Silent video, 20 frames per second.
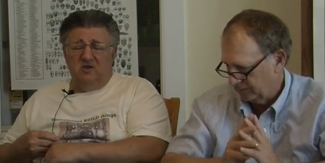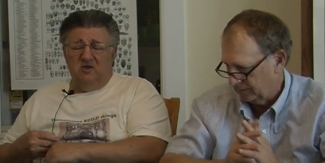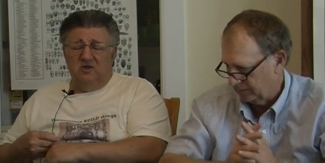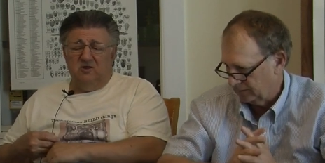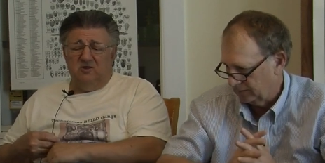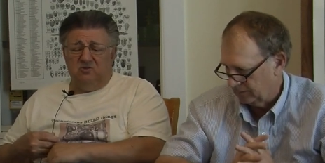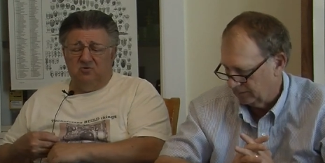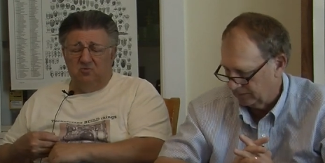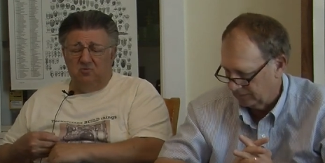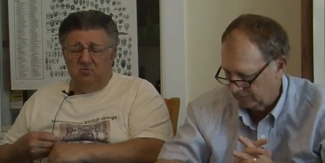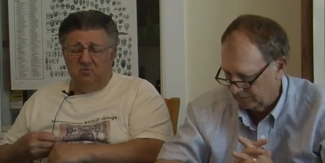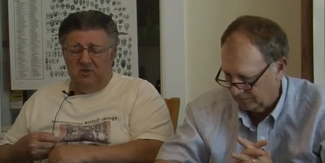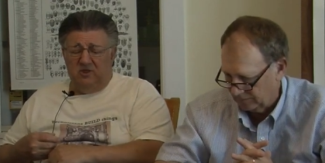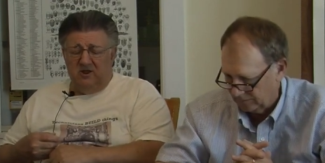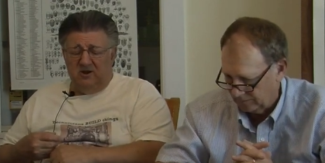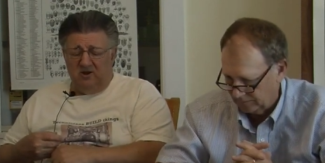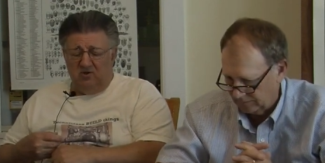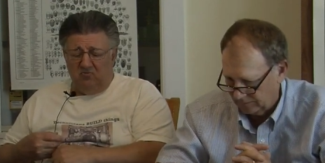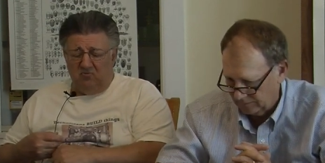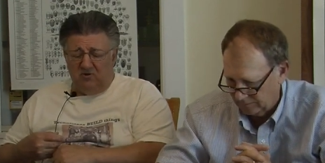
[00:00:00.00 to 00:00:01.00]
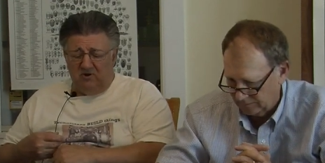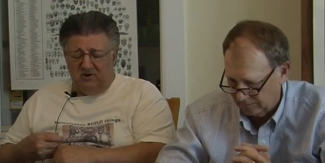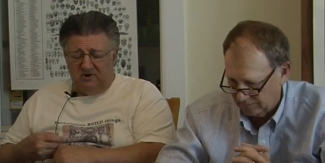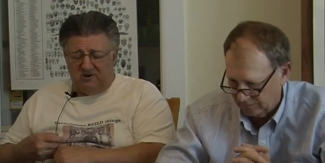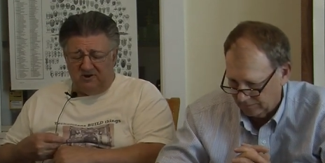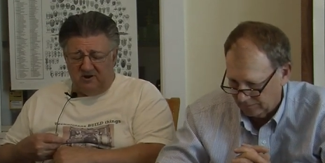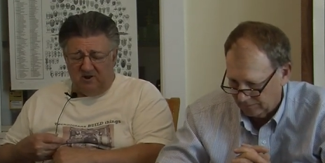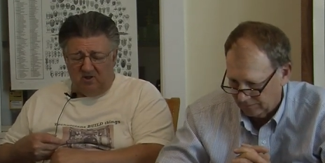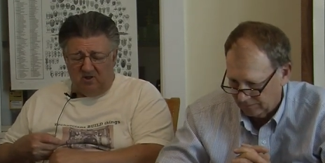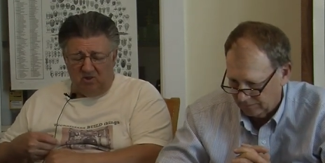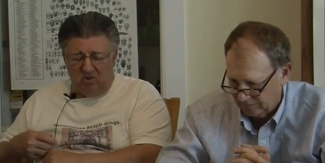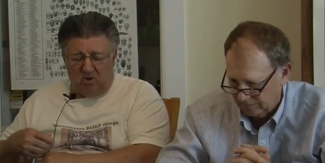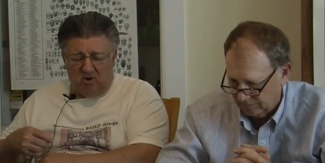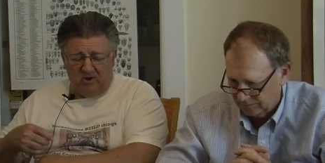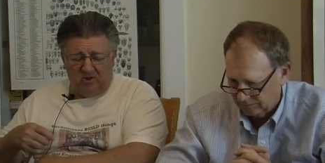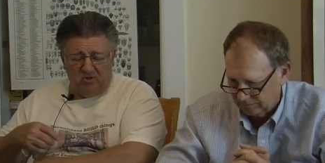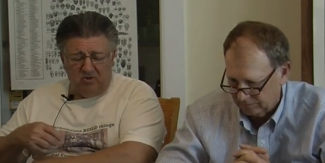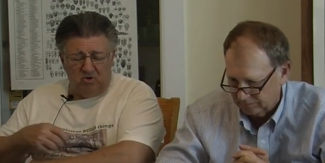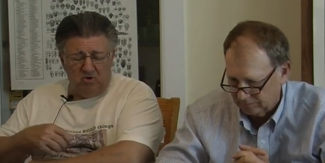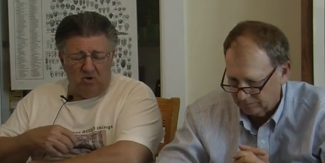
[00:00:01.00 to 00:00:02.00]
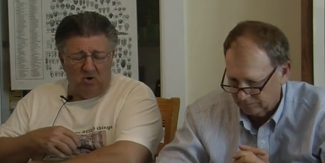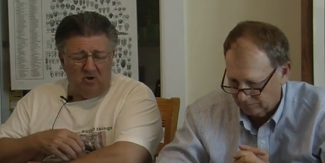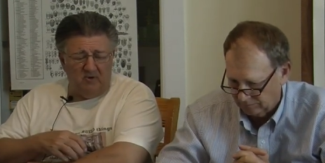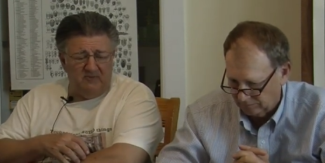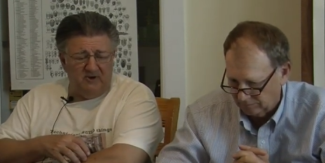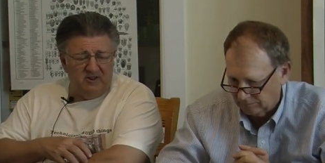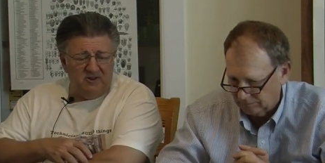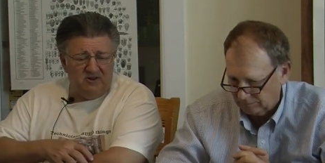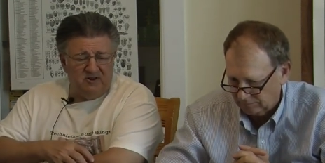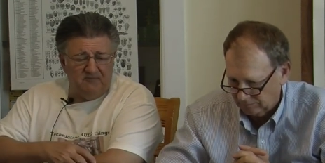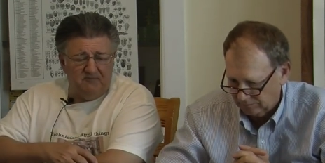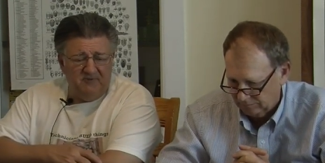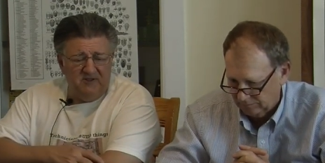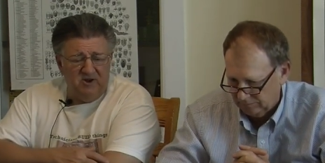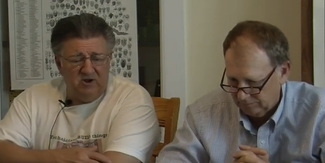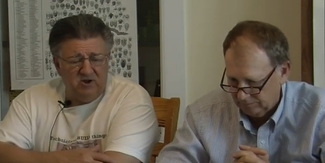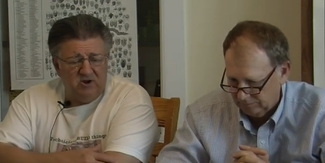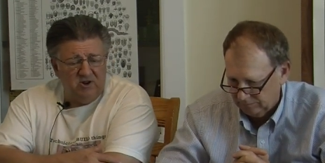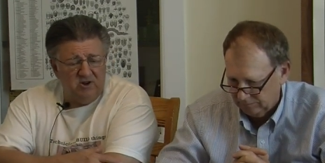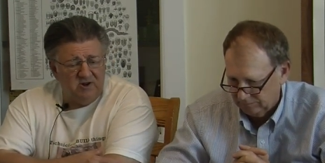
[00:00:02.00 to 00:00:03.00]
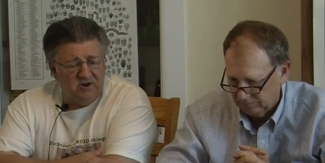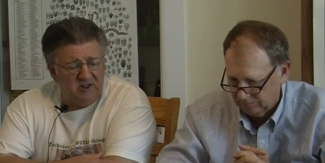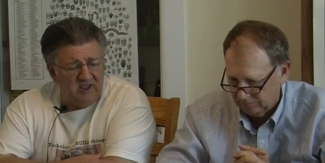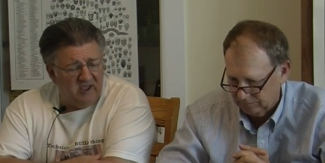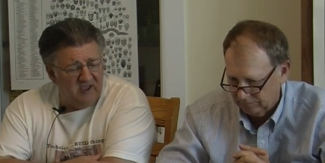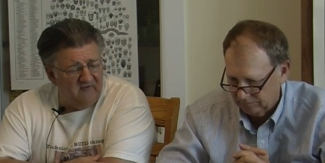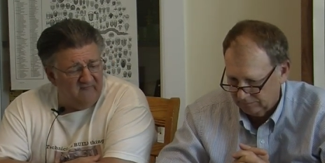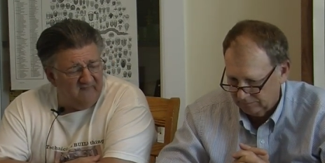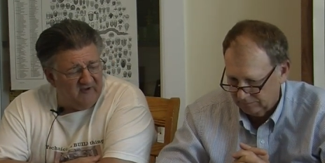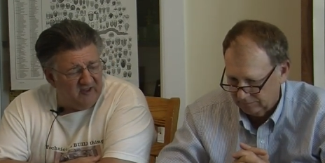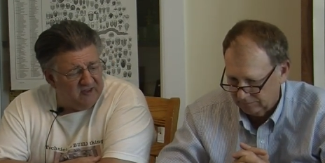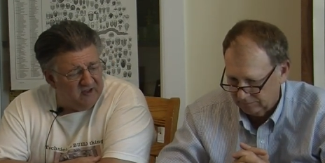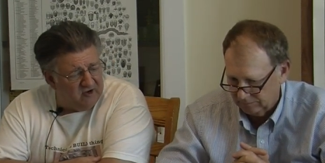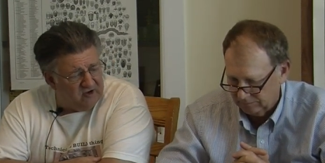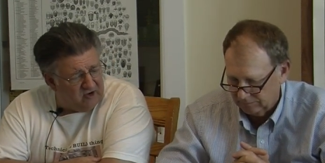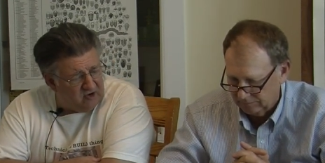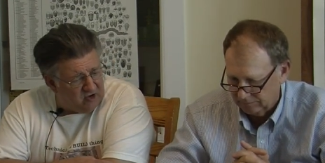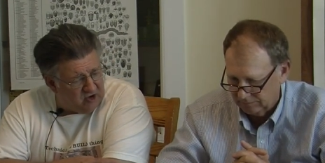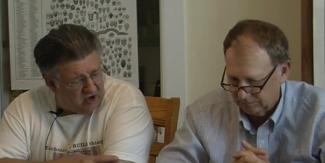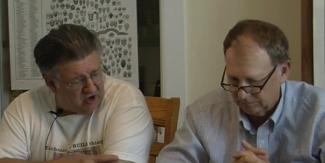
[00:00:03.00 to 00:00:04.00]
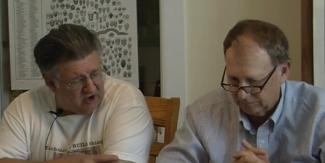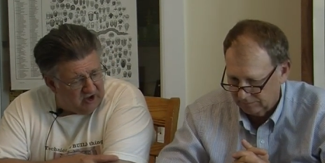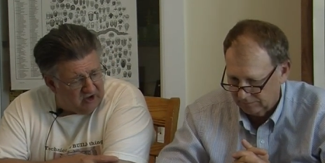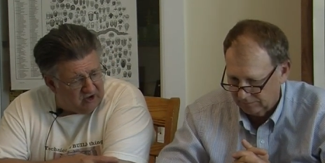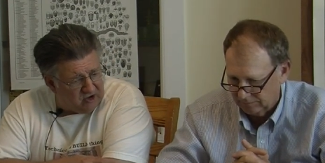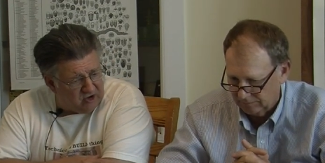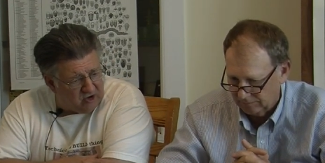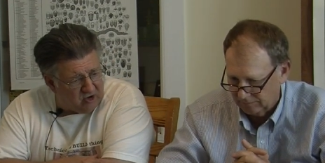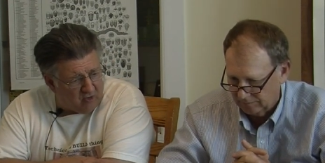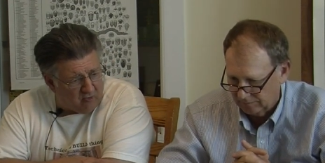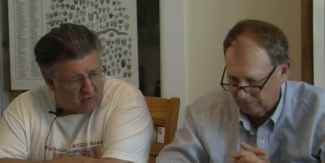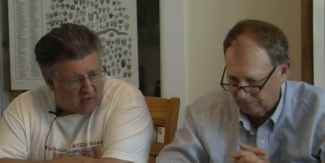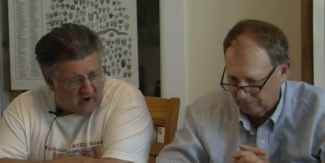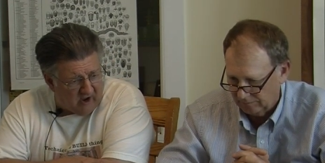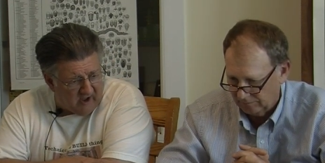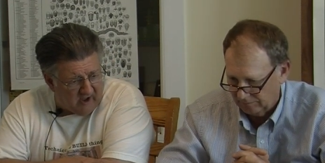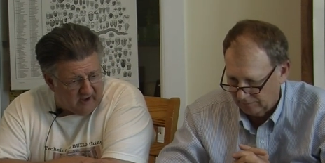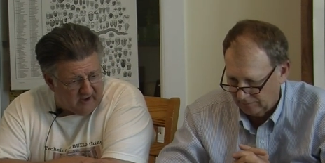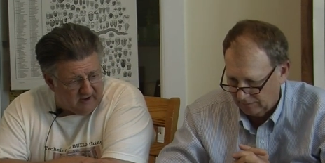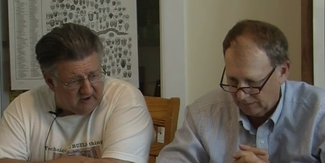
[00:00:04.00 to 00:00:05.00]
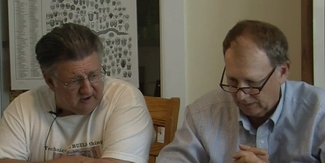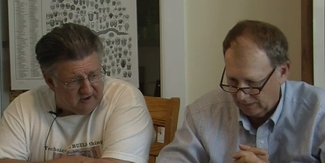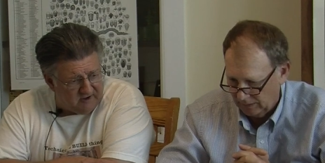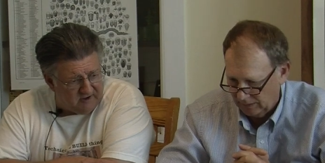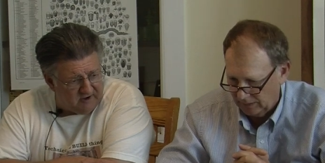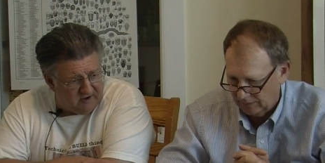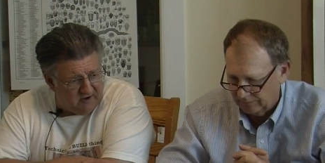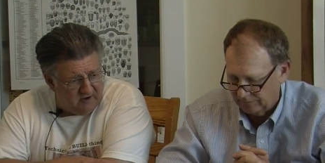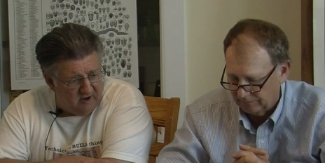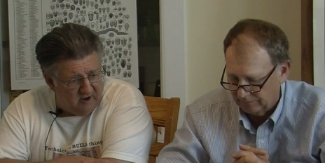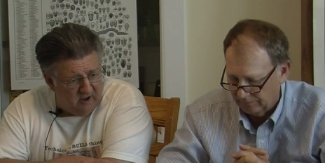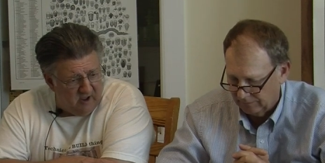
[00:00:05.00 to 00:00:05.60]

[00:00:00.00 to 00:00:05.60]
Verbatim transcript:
Speaker 1: it getting rid of a lot of the dominant species gave others a chance to rise. Yeah.